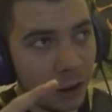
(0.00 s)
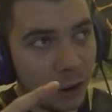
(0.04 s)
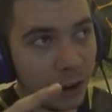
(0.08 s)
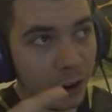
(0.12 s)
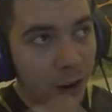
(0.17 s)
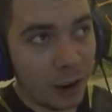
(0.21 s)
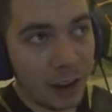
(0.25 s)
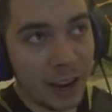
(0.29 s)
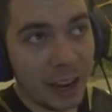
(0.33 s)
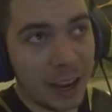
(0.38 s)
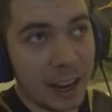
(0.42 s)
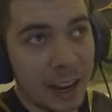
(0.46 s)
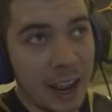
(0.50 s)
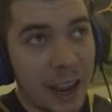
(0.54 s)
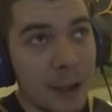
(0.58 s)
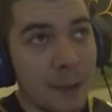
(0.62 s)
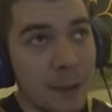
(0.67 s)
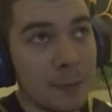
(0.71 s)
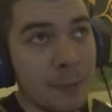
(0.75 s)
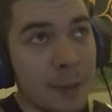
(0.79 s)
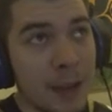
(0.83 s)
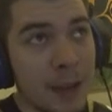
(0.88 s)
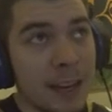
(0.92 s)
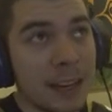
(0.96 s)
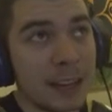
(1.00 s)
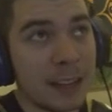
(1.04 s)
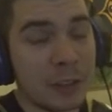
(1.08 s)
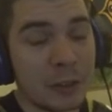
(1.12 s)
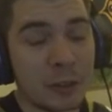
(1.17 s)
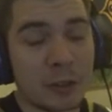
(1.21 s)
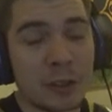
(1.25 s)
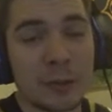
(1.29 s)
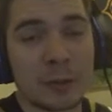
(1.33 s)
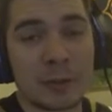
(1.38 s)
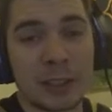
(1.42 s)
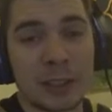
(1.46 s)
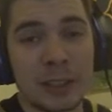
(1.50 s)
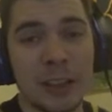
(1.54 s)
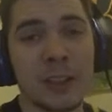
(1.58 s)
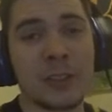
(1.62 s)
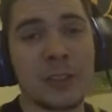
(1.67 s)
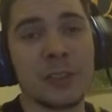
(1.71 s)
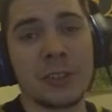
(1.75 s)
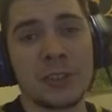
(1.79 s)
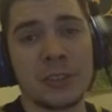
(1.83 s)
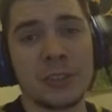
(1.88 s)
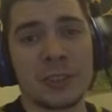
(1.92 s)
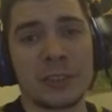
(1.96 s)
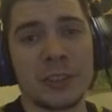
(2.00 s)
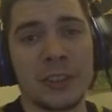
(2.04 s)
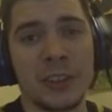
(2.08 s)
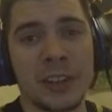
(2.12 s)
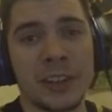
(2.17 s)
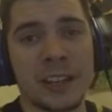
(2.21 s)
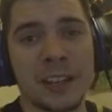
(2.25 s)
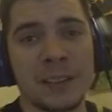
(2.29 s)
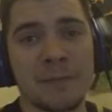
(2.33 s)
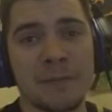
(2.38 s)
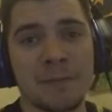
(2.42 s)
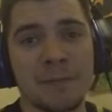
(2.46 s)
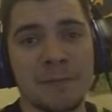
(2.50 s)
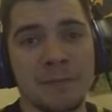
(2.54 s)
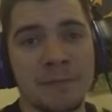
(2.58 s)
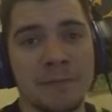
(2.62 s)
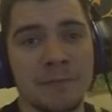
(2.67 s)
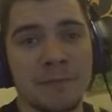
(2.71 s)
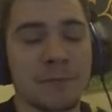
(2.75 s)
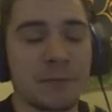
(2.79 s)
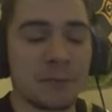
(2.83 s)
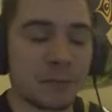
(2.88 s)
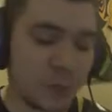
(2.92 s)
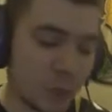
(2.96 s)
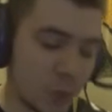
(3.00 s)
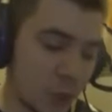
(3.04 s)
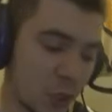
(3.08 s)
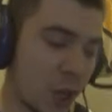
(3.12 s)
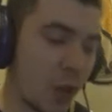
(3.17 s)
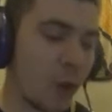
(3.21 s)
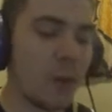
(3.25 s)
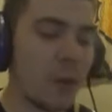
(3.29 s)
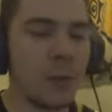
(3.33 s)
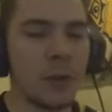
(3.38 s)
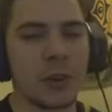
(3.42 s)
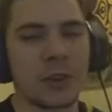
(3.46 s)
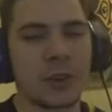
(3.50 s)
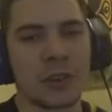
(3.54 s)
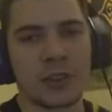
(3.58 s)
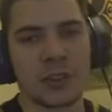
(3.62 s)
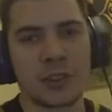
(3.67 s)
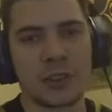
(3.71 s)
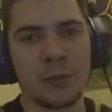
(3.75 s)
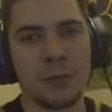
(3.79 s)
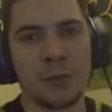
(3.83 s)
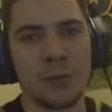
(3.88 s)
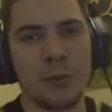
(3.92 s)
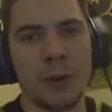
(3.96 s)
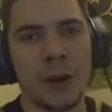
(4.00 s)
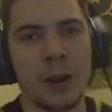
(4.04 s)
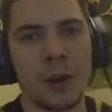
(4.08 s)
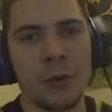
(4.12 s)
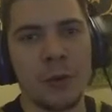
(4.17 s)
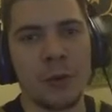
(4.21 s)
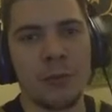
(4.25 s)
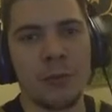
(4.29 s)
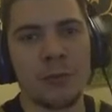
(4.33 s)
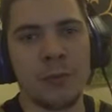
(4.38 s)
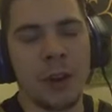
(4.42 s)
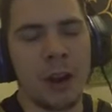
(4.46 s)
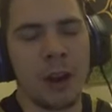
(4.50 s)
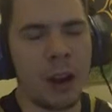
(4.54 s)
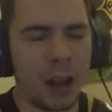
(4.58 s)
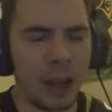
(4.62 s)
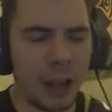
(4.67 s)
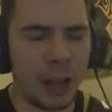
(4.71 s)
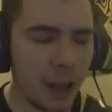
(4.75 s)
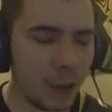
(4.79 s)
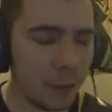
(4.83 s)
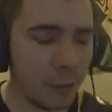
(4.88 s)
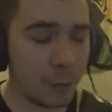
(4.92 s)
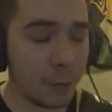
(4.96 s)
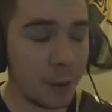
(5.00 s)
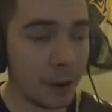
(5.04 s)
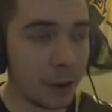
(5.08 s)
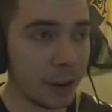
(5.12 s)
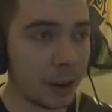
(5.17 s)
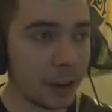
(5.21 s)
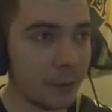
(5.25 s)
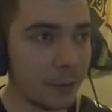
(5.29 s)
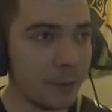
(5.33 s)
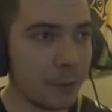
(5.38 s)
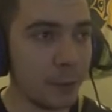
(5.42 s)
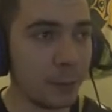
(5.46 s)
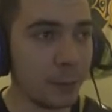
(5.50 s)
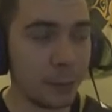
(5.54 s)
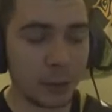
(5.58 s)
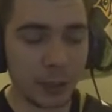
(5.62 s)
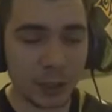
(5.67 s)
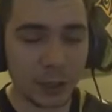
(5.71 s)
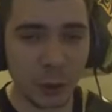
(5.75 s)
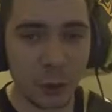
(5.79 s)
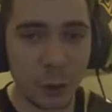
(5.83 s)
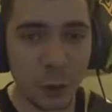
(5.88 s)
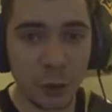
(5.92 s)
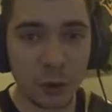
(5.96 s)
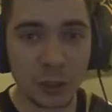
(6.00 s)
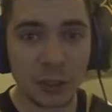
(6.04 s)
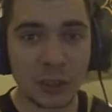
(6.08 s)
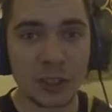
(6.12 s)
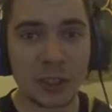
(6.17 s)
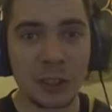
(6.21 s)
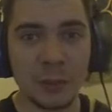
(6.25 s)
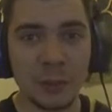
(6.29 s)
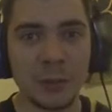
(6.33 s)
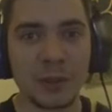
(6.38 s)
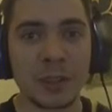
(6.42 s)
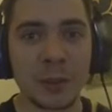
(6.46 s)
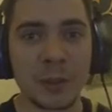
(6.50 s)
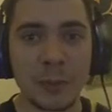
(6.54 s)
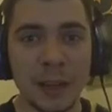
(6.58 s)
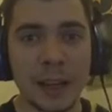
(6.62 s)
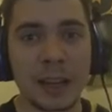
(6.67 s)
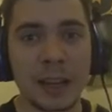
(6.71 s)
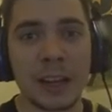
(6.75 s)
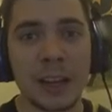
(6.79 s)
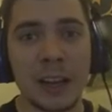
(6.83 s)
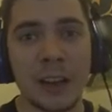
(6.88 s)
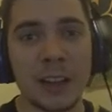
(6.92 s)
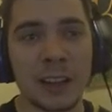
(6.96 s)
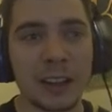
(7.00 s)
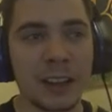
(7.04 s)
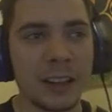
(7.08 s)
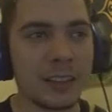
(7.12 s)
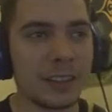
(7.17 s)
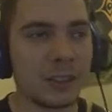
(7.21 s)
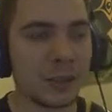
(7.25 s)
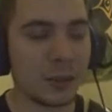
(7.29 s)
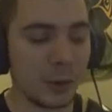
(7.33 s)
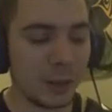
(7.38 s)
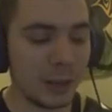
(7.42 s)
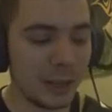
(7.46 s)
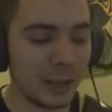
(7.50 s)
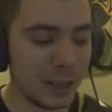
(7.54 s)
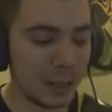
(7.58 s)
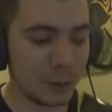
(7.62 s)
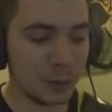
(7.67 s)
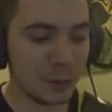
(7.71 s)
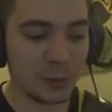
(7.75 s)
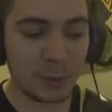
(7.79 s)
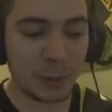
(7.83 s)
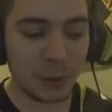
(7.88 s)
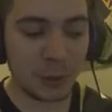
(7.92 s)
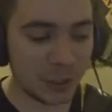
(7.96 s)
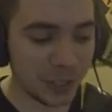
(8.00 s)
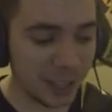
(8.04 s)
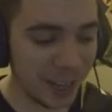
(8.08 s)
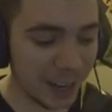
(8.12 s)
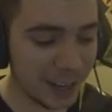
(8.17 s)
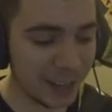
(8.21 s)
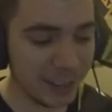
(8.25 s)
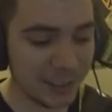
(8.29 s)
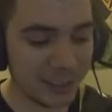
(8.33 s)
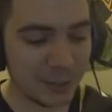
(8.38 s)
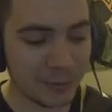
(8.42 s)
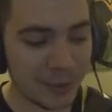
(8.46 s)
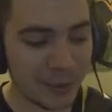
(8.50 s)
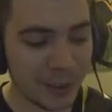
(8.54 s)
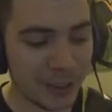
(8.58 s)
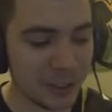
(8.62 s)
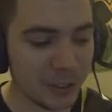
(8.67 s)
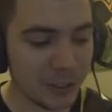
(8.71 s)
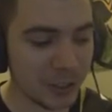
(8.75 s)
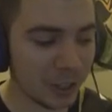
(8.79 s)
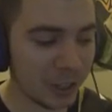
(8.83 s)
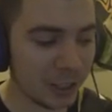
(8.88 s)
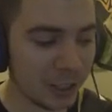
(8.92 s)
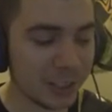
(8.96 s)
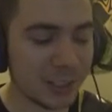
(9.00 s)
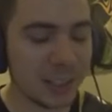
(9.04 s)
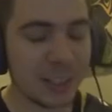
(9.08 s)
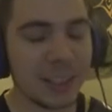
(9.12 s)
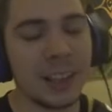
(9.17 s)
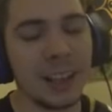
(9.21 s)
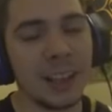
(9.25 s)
I am making a trip to London tonight to go and watch the Super Bowl. I love American football, it's awesome. So me and Chloe are going to do a little spontaneous adventure to